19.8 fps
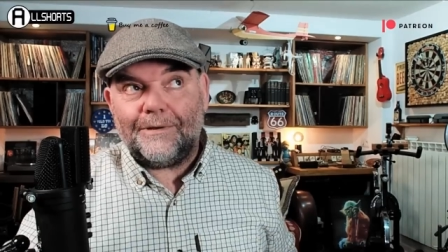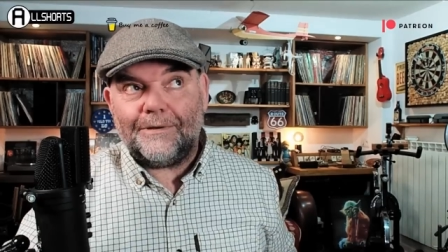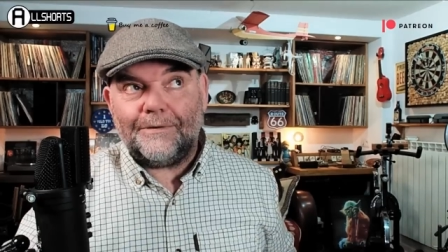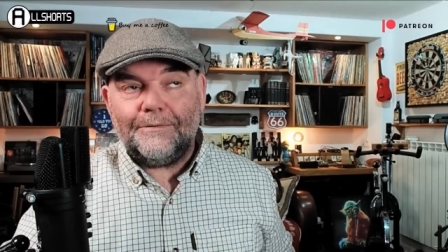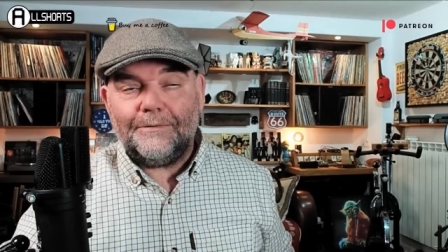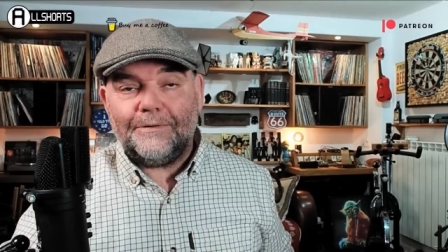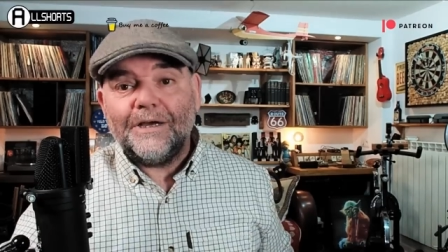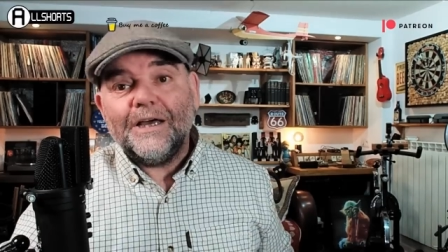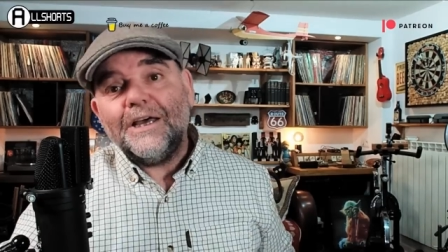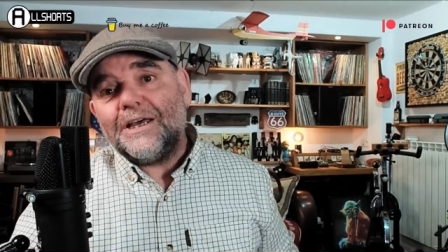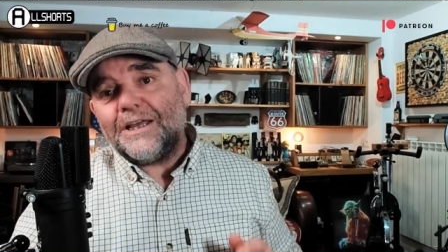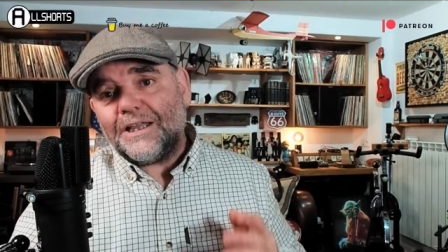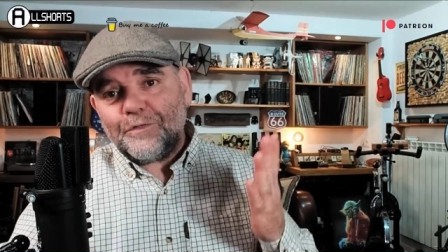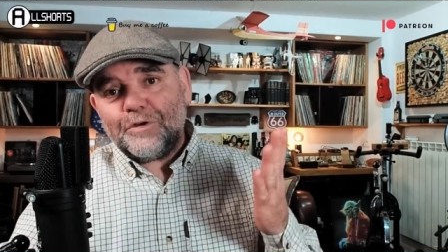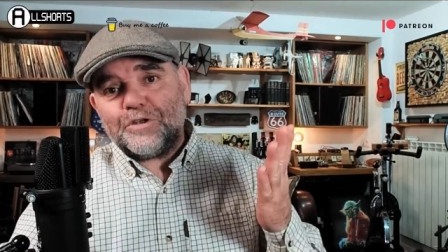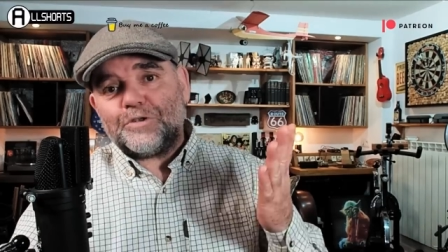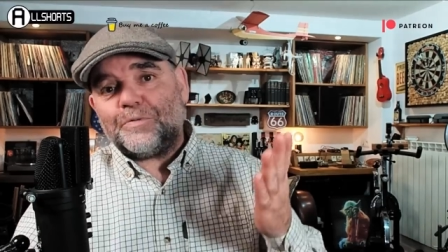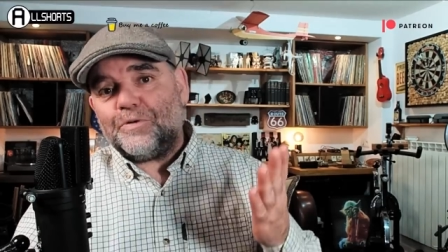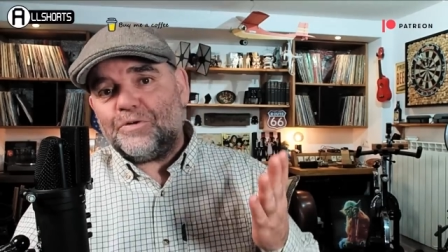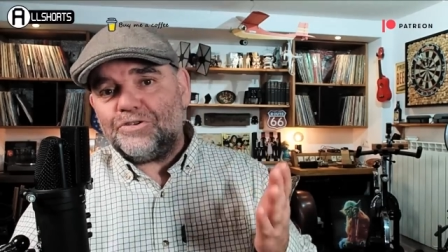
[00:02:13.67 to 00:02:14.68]
Oh, if you
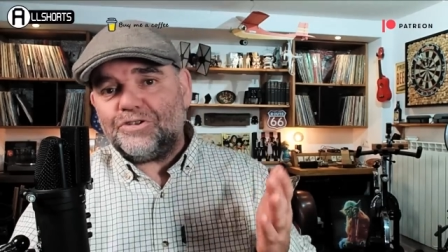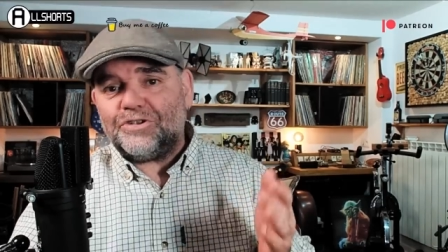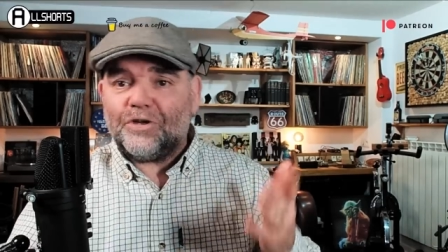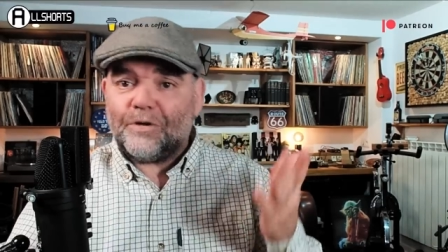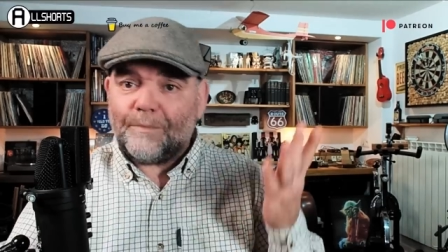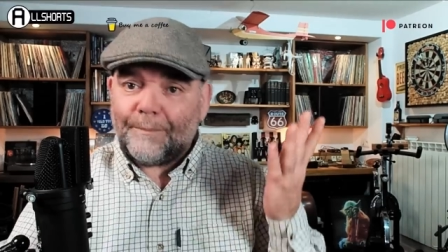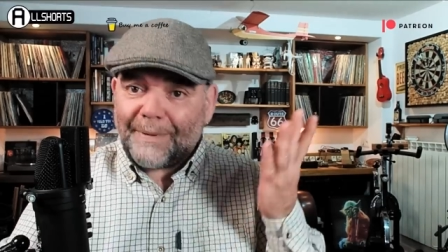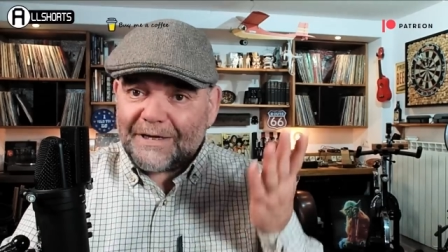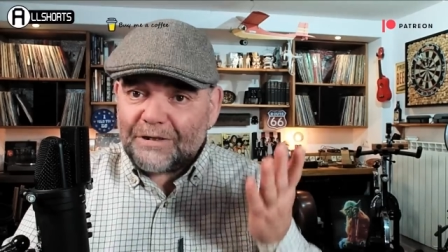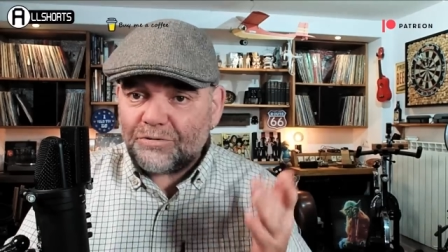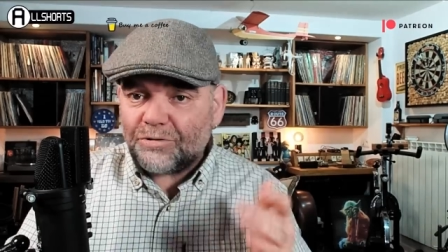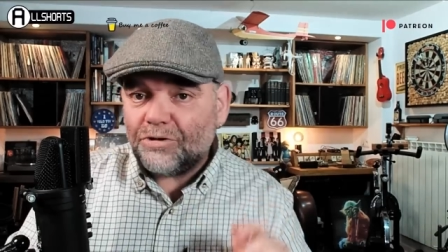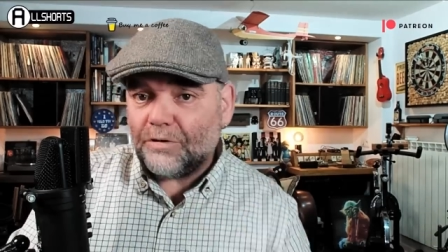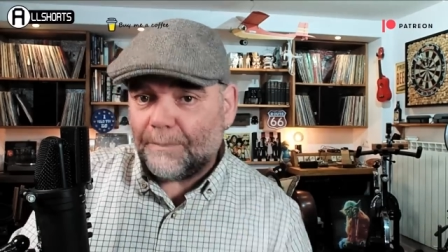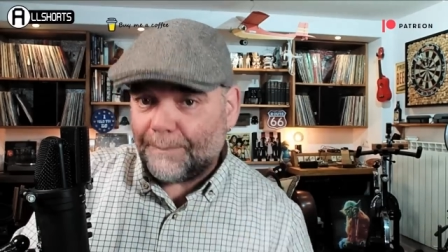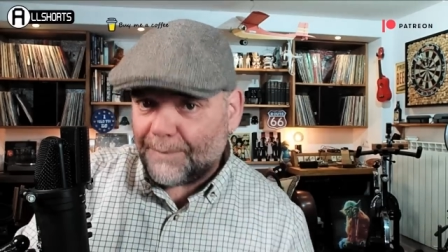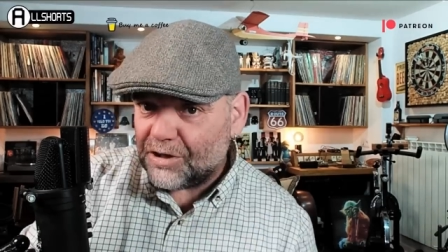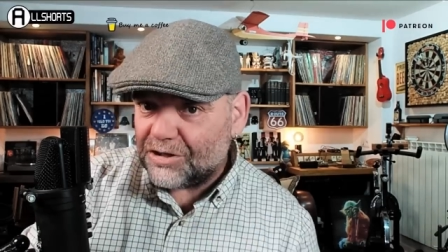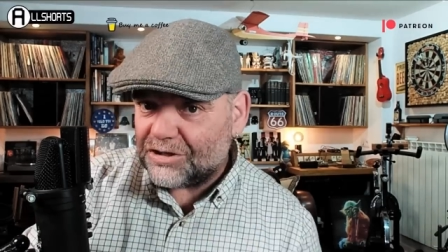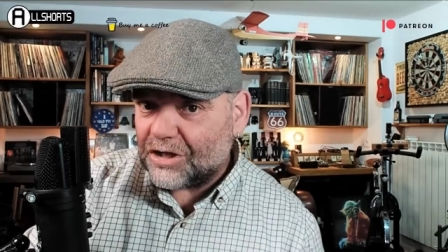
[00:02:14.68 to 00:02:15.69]
want to support us, you can do it on Patreon or
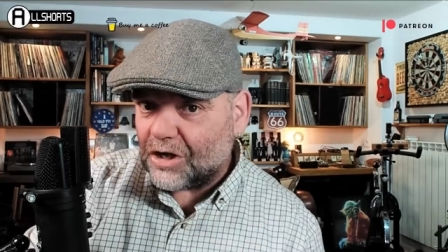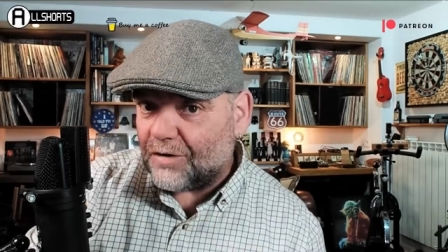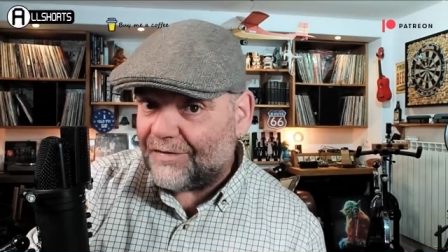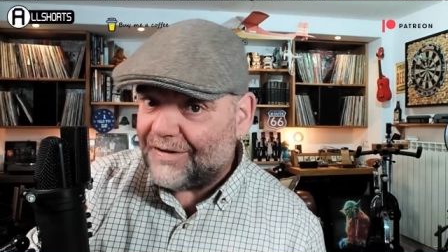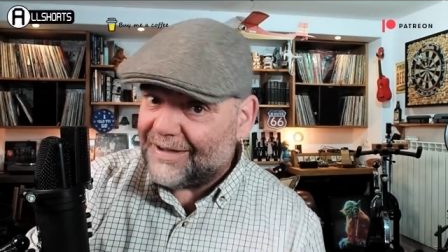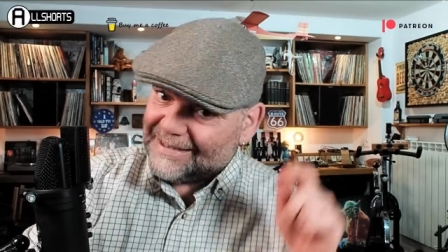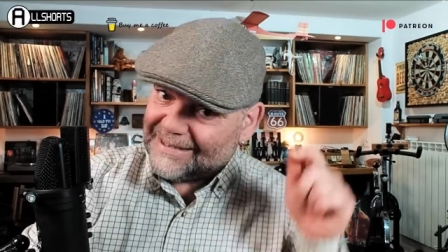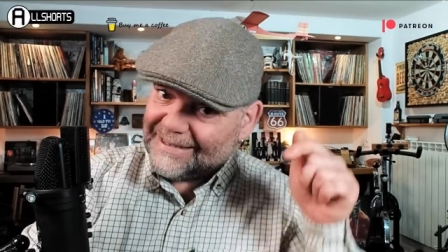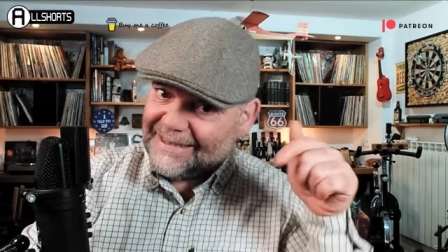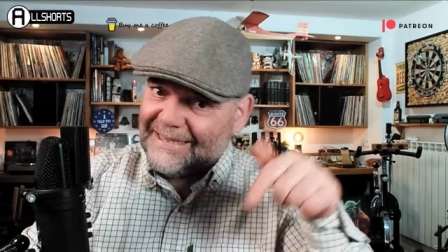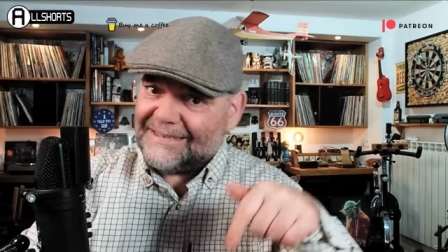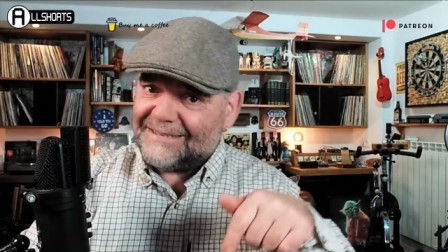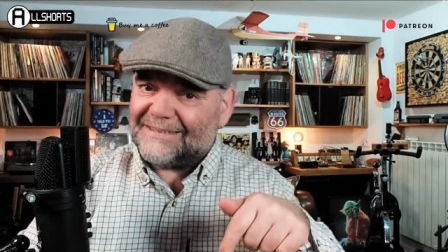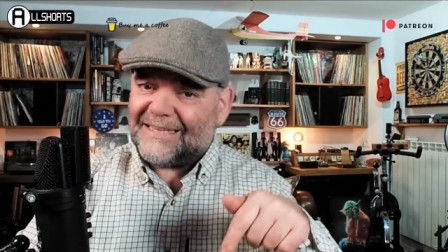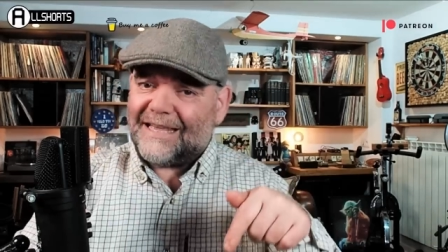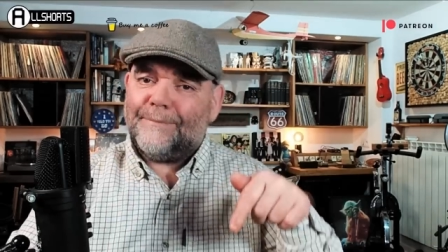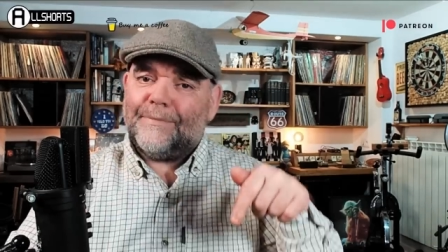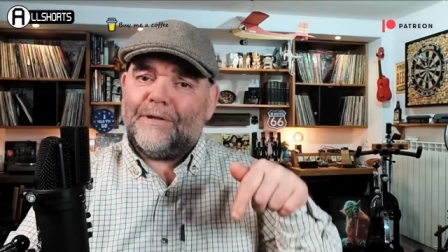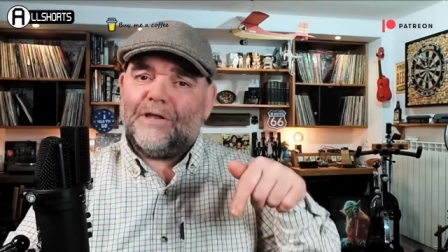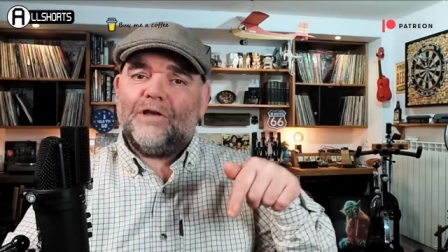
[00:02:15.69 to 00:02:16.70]
buy us coffee, and the link's
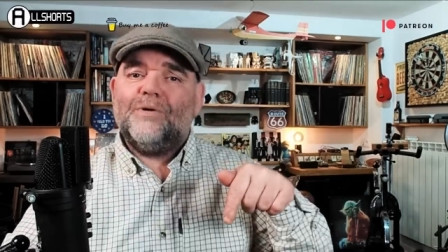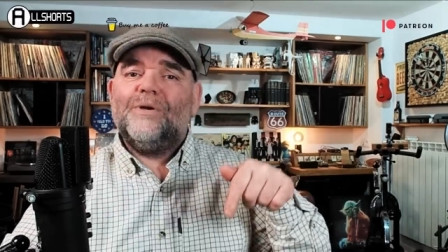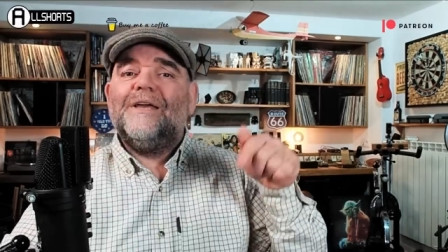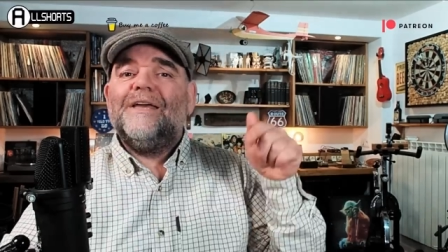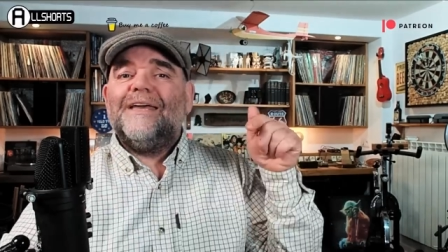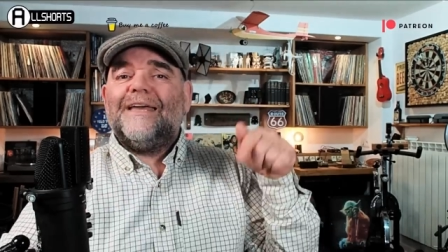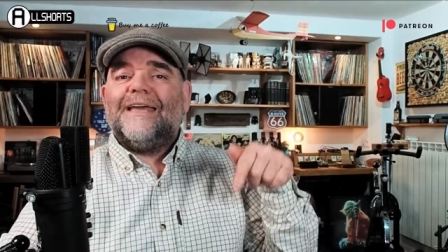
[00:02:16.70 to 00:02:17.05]
down below